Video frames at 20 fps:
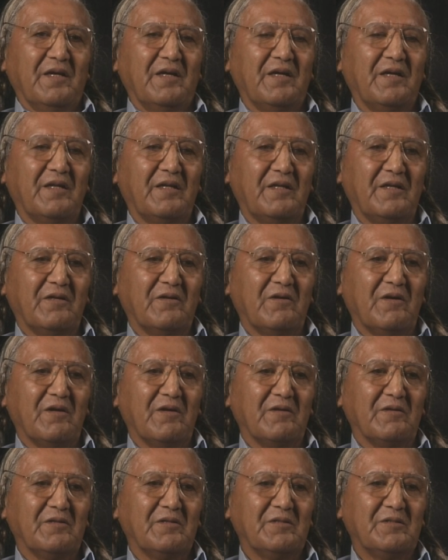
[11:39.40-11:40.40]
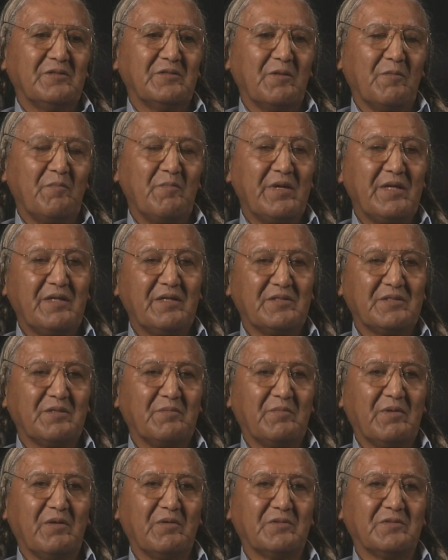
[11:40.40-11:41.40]
and there are tremendous
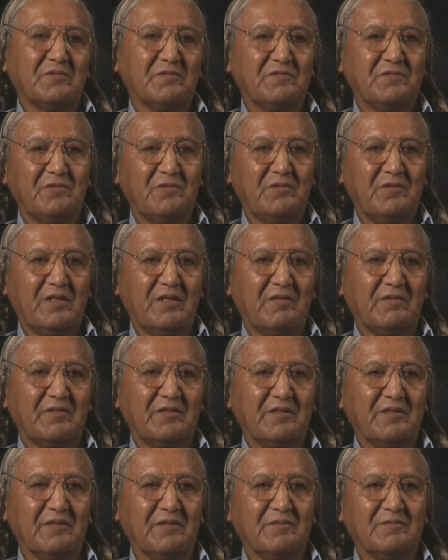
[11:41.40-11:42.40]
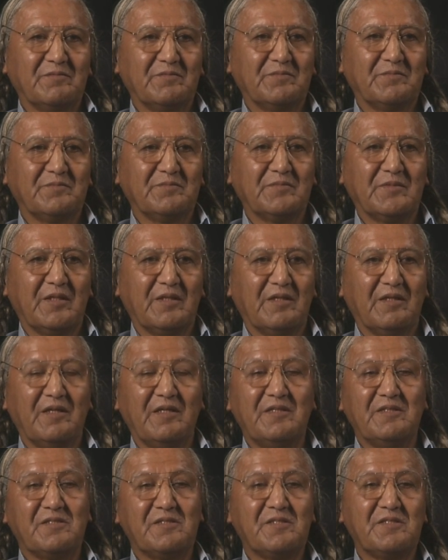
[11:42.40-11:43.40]
amounts of food out there, at
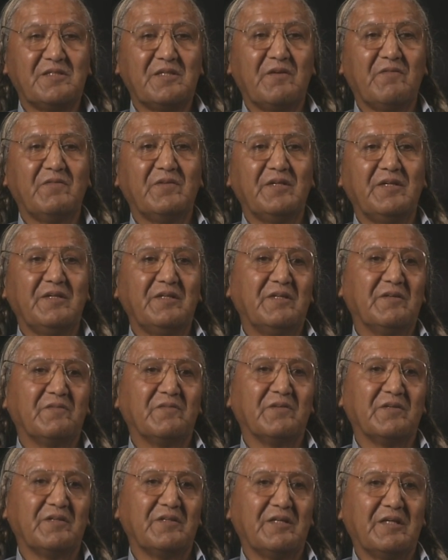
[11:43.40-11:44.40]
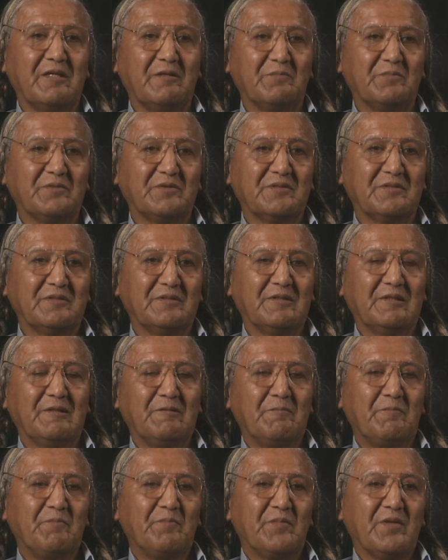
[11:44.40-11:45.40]
least 70 different types,
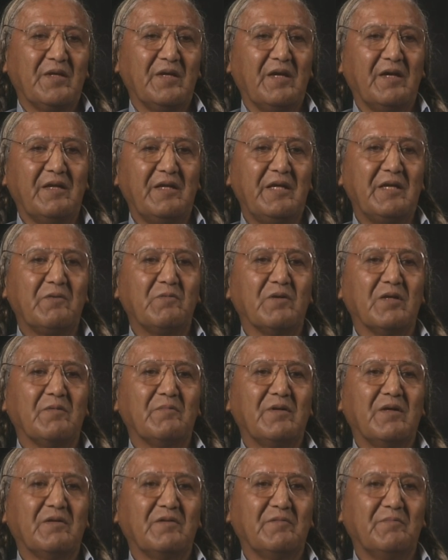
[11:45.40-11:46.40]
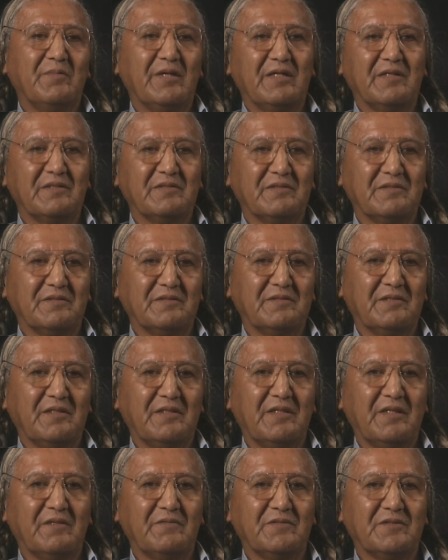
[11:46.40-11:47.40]
and equal amount of medicines
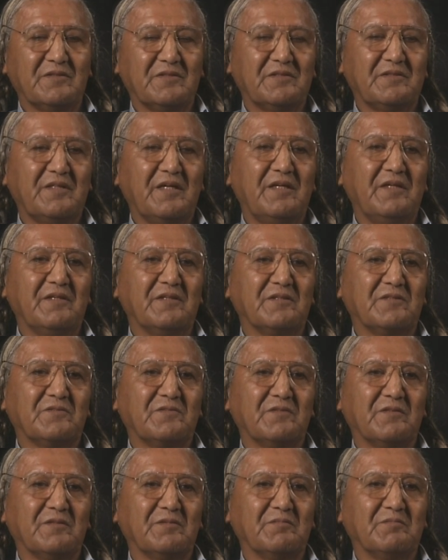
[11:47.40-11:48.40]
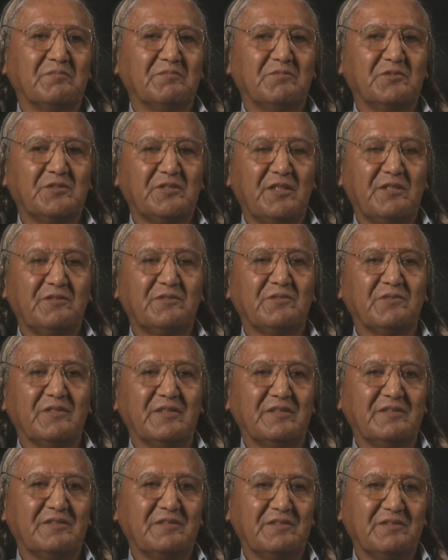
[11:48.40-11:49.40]
that have sustained us for
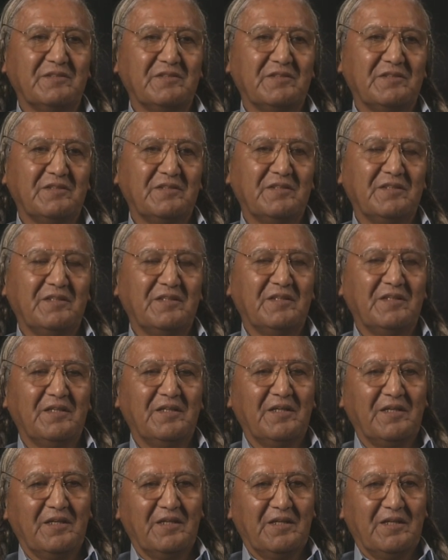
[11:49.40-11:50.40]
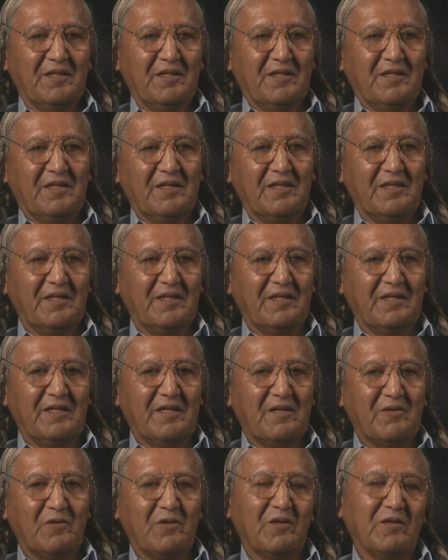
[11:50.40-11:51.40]
centuries. And
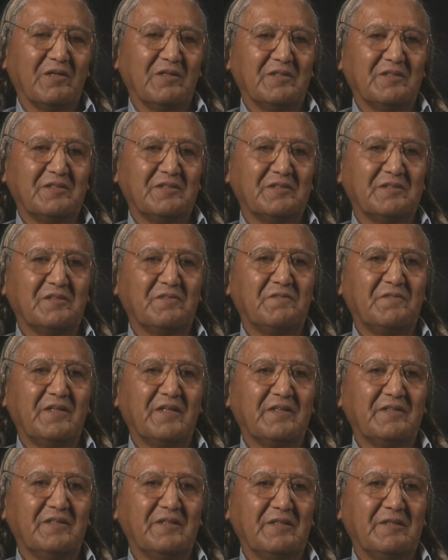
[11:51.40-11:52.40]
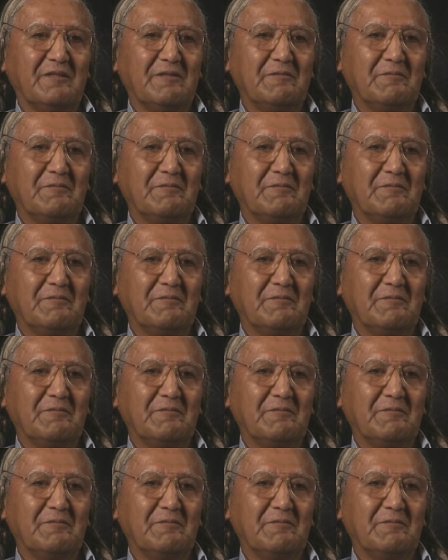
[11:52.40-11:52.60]
now all this is affected.